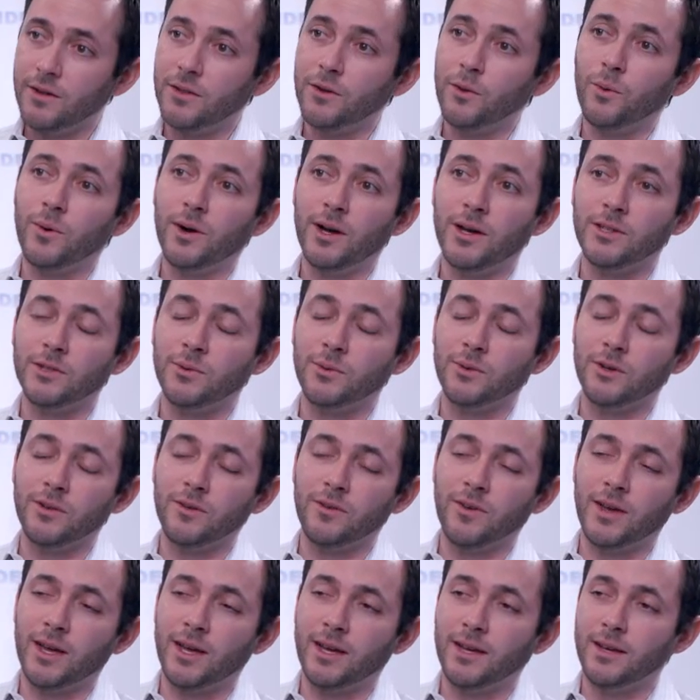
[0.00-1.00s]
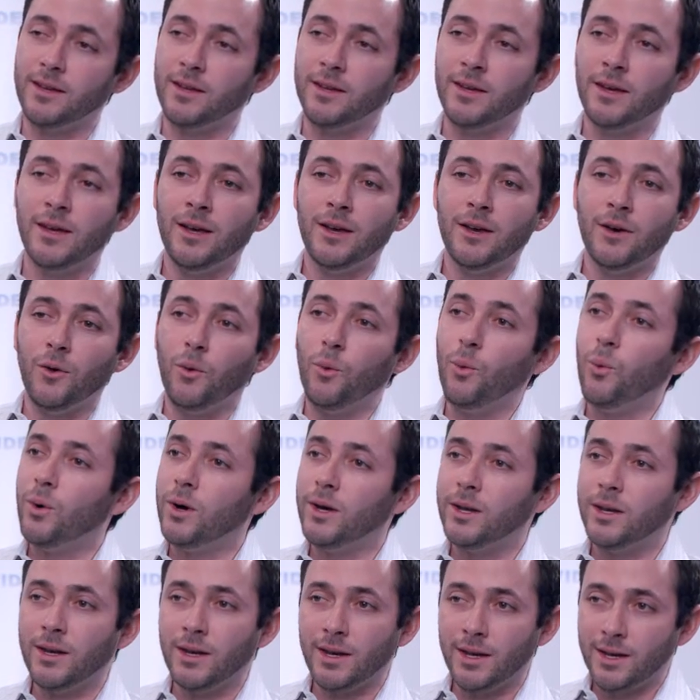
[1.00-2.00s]
otherwise would have had
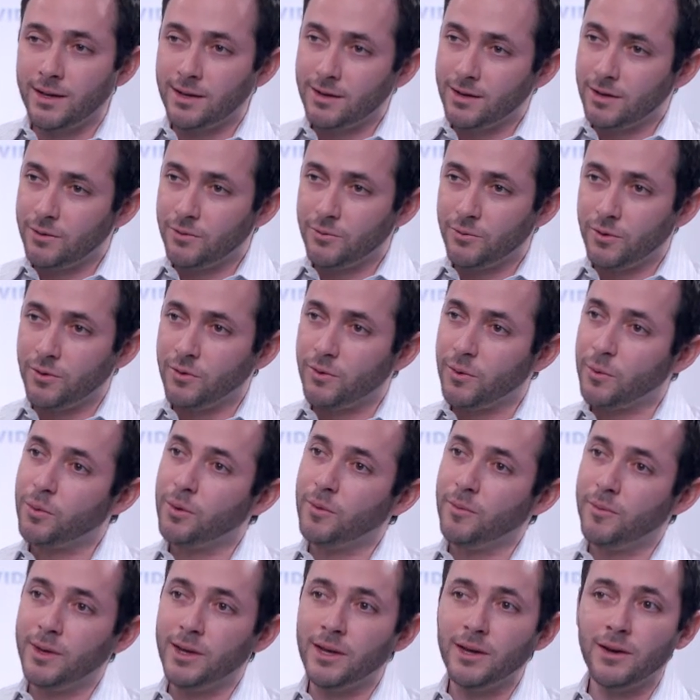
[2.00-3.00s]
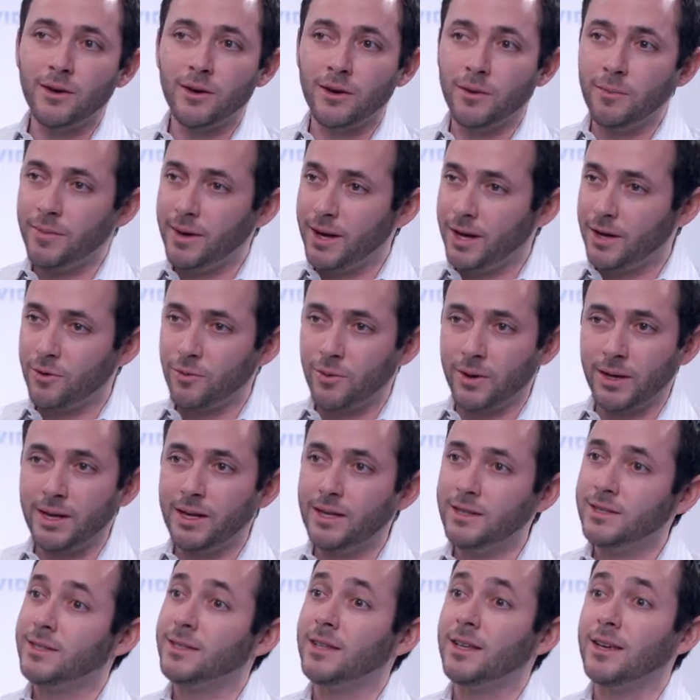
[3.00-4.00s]
one night of, of a premiere and bad
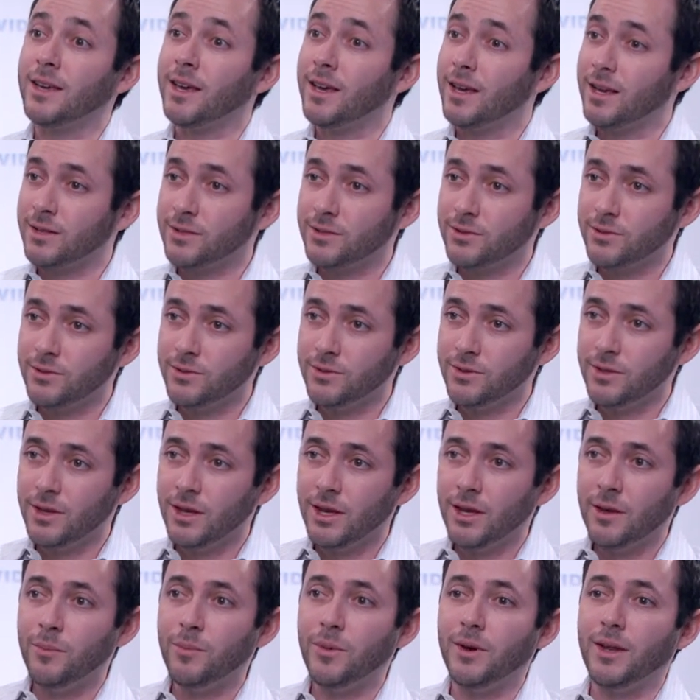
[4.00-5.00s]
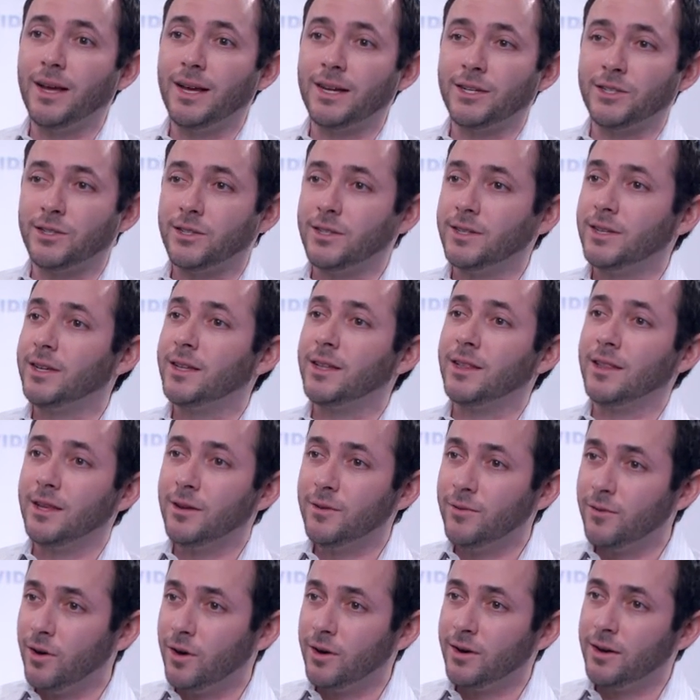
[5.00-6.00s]
ratings and then canceled, but actually can
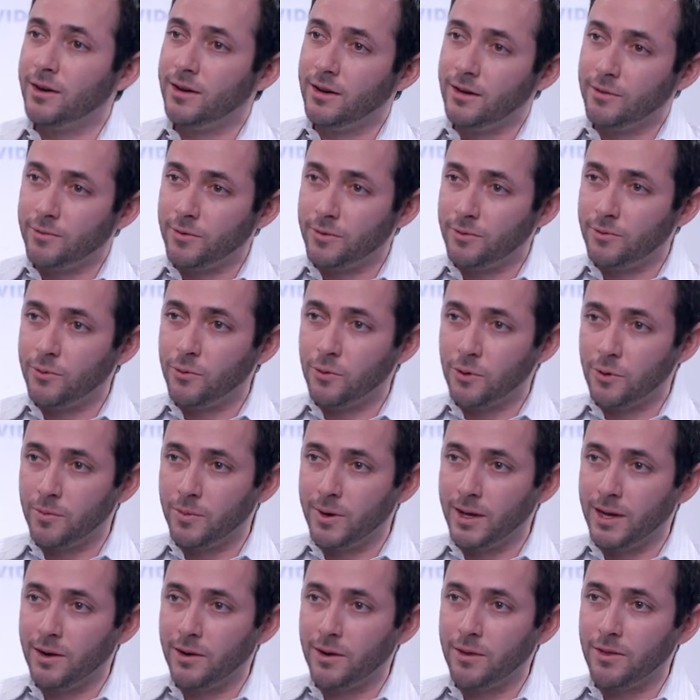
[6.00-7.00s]
live on a different form now.